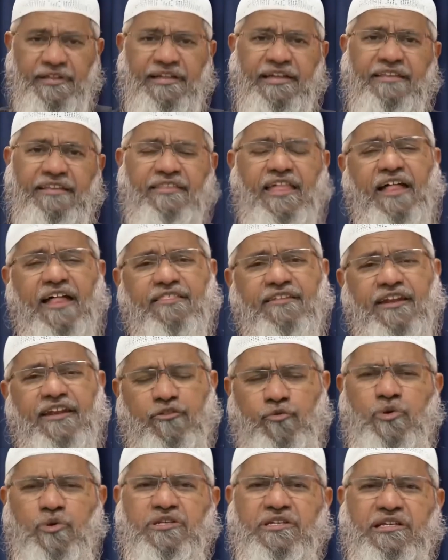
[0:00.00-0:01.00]
They ask the next
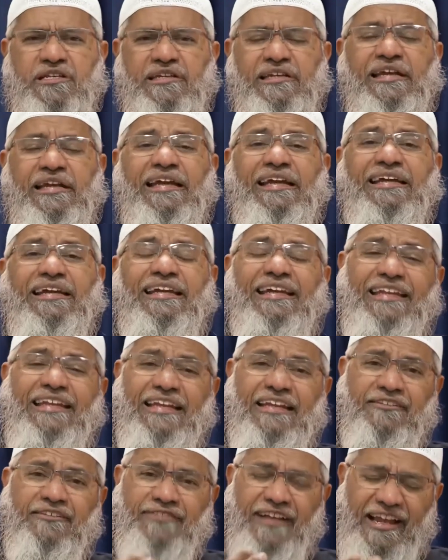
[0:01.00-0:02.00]
question. Did
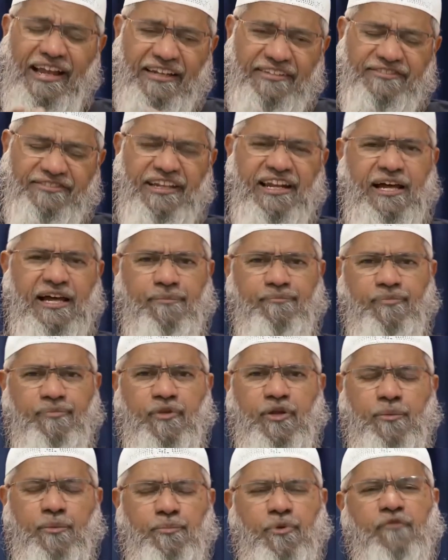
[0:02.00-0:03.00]
Isa alayhi salam,
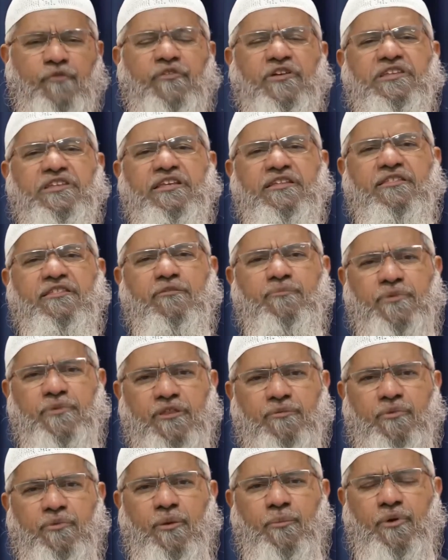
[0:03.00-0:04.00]
Prophet Jesus, peace
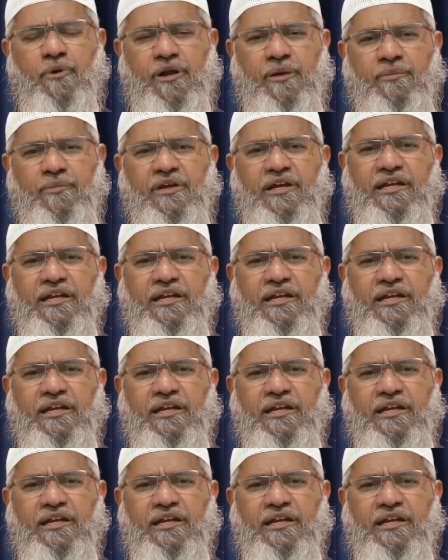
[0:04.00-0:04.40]
be upon him,